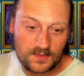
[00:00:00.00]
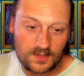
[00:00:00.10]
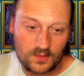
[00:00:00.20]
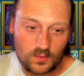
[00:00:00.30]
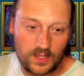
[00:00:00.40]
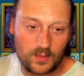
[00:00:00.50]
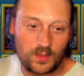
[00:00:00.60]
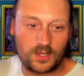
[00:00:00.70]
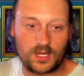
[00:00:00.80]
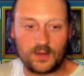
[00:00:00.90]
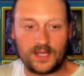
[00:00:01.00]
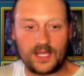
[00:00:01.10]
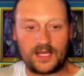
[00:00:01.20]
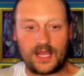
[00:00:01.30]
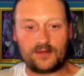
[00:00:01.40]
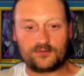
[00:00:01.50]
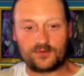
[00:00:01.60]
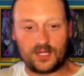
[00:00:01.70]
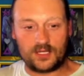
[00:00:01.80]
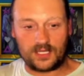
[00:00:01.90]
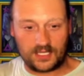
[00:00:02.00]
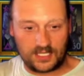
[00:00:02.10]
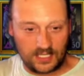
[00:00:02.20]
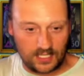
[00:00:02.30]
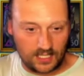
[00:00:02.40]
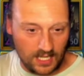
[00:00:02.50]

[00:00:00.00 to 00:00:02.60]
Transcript: We will go ahead and run here.